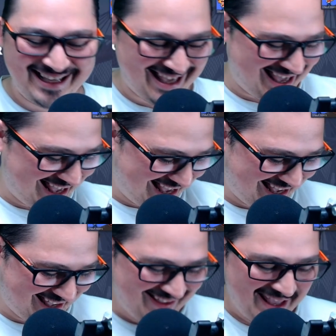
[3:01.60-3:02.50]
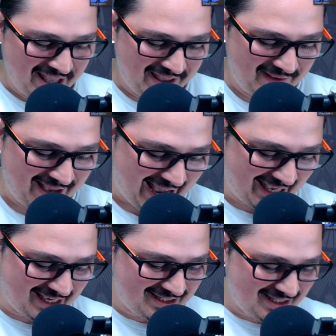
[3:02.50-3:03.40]
yeah. I
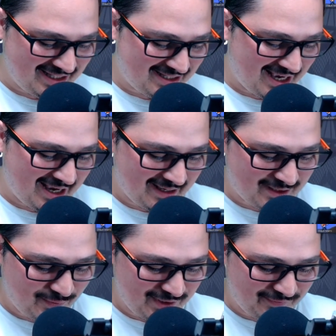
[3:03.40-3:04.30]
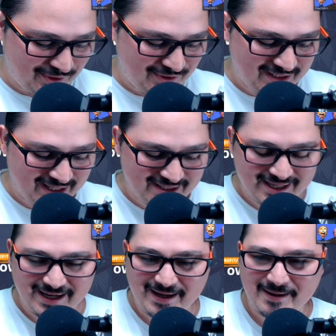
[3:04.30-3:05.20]
guess it's uh, it's one of those things.
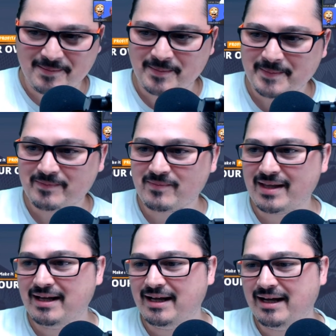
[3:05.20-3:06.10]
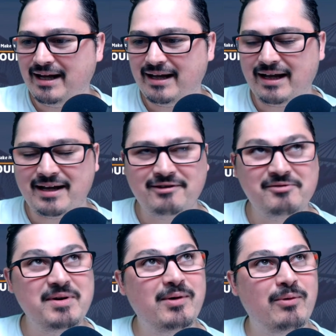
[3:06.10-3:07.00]
Um, uh, I I can't
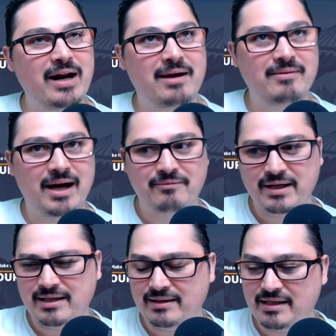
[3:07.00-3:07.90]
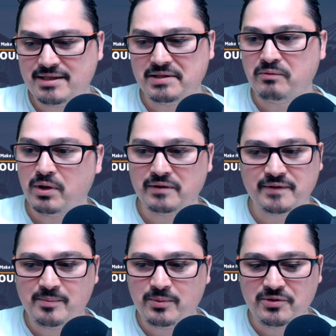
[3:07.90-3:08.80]
remember what I I read in this in one
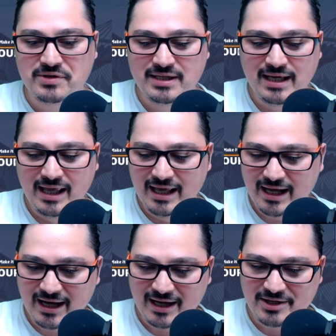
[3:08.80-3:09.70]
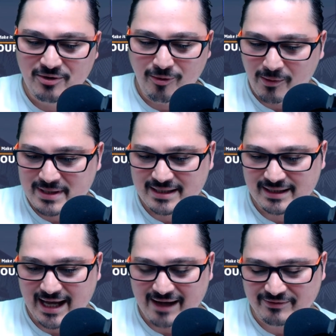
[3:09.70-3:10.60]
of the books. Uh, you're always
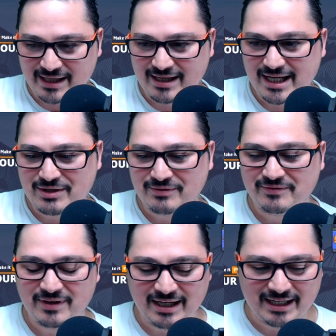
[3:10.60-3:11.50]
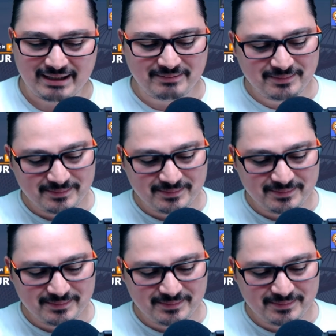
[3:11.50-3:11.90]
gonna have that kind of uh,